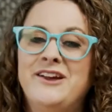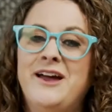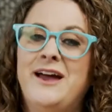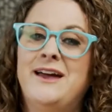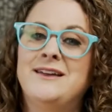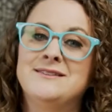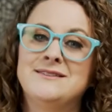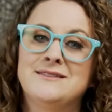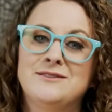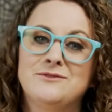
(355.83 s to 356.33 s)
You
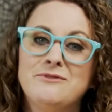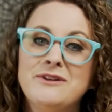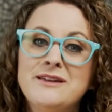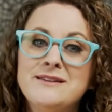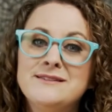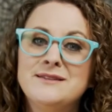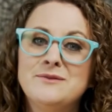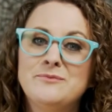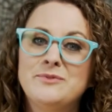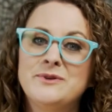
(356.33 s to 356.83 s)
guys, three
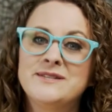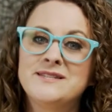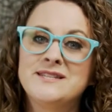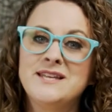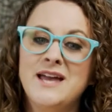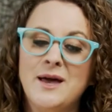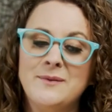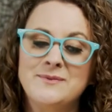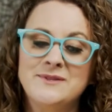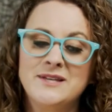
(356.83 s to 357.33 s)
simple
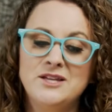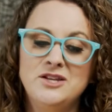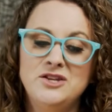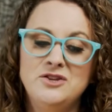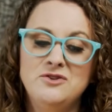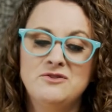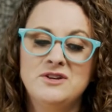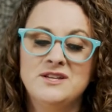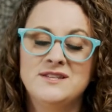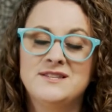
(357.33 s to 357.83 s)
steps, and
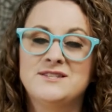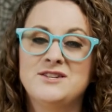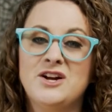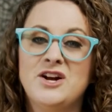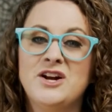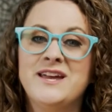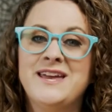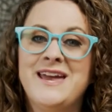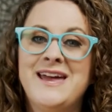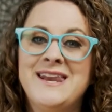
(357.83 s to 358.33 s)
you could
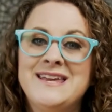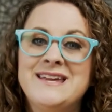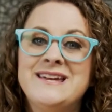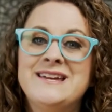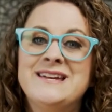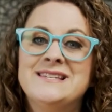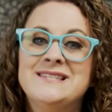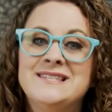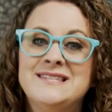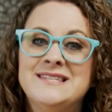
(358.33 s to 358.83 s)
start getting
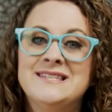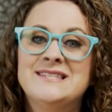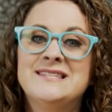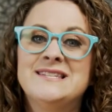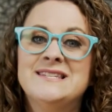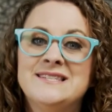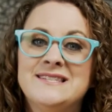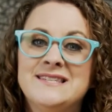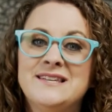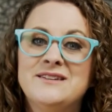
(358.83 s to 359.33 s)

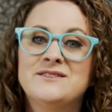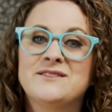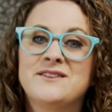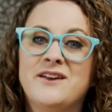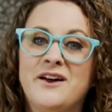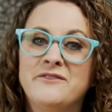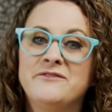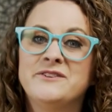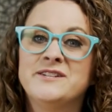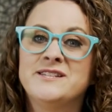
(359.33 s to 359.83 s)
consistent sales
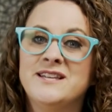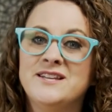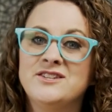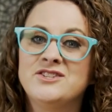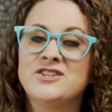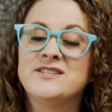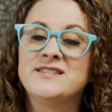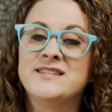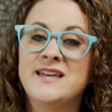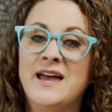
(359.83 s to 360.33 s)

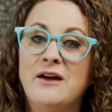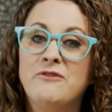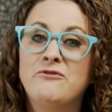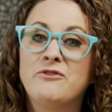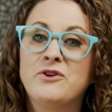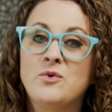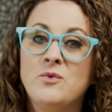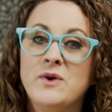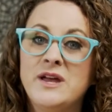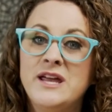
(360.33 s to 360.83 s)
conversations
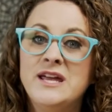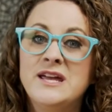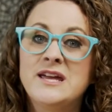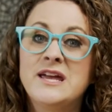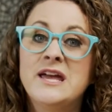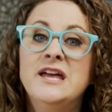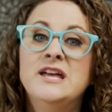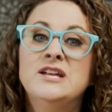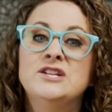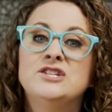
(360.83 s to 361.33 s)
every week
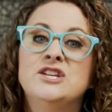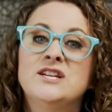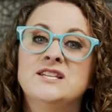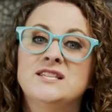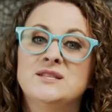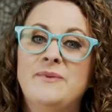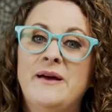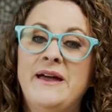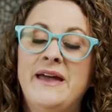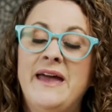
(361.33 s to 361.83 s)

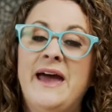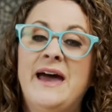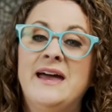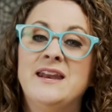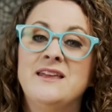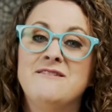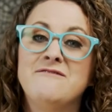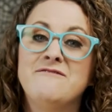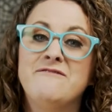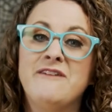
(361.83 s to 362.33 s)
just by
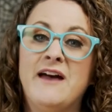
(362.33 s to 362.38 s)
adding